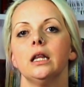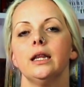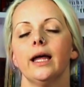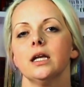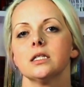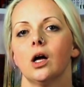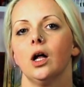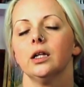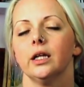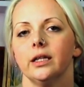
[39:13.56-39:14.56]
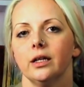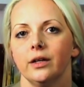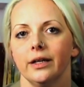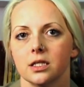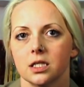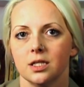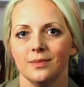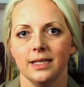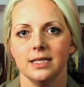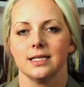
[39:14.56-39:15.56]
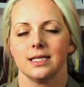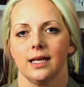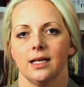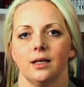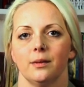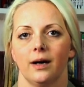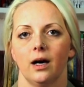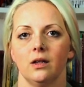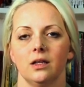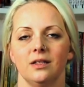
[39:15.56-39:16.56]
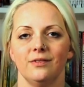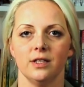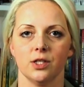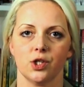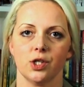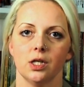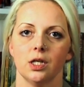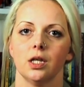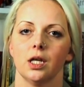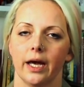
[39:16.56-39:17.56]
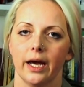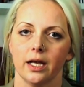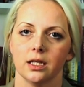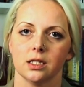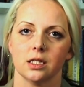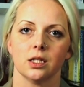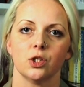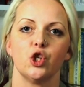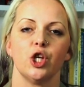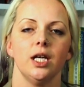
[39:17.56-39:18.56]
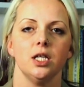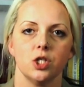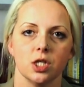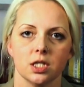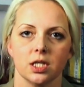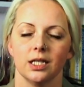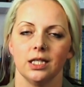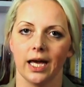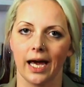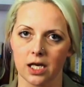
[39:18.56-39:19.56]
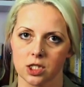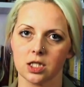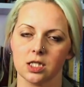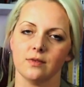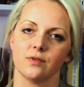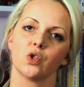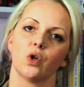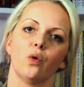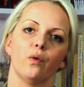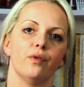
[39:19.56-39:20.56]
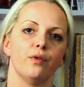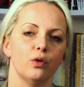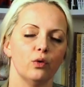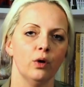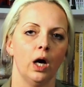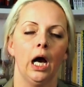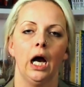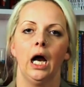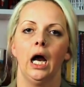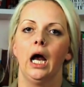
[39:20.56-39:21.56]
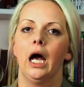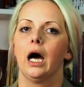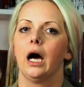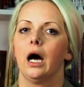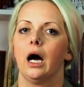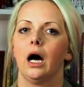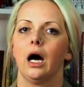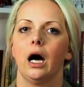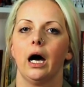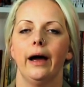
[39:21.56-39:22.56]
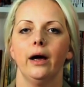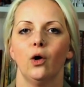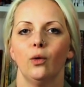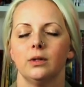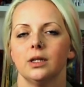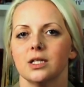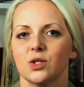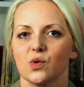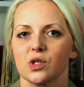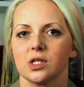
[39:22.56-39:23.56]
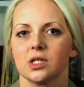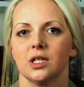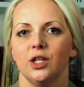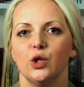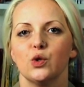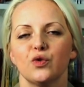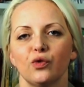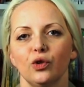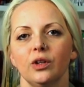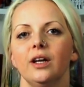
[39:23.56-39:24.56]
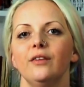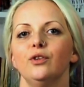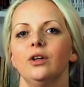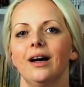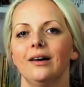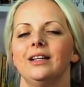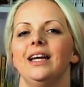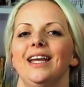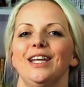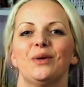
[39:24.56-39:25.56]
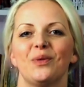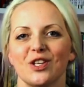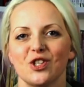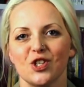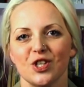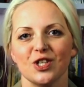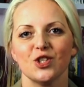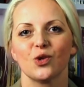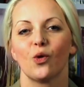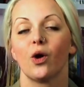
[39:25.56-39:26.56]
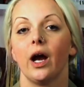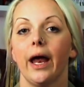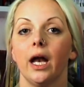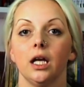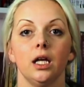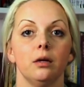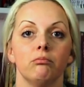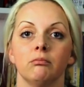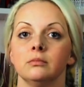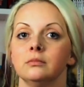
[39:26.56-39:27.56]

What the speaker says: That is all that there is to be said about the division and changes that the adjectives go through. I hope that this was useful. If you have any questions or any